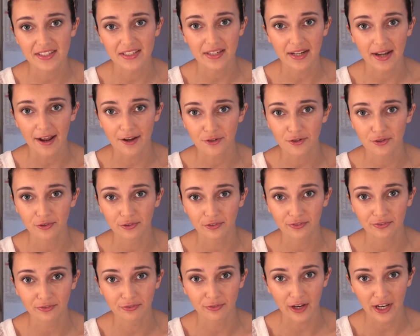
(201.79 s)
and natural
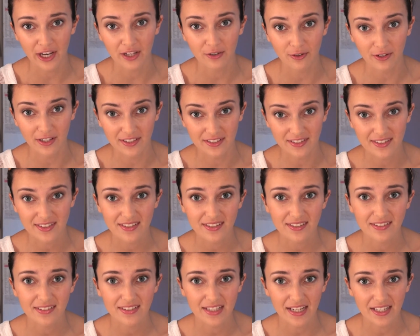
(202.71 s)
fragrance
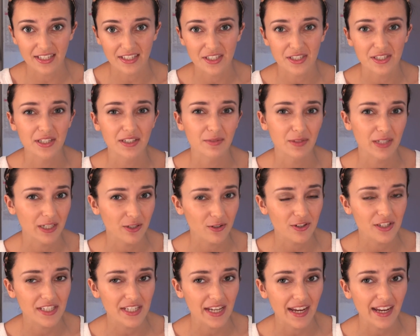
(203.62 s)
tend to
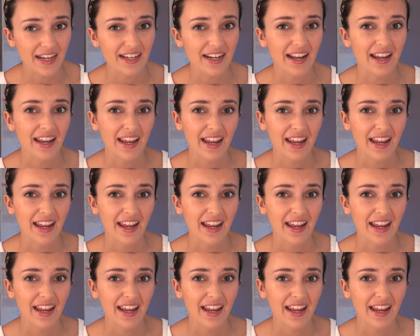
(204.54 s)
irritate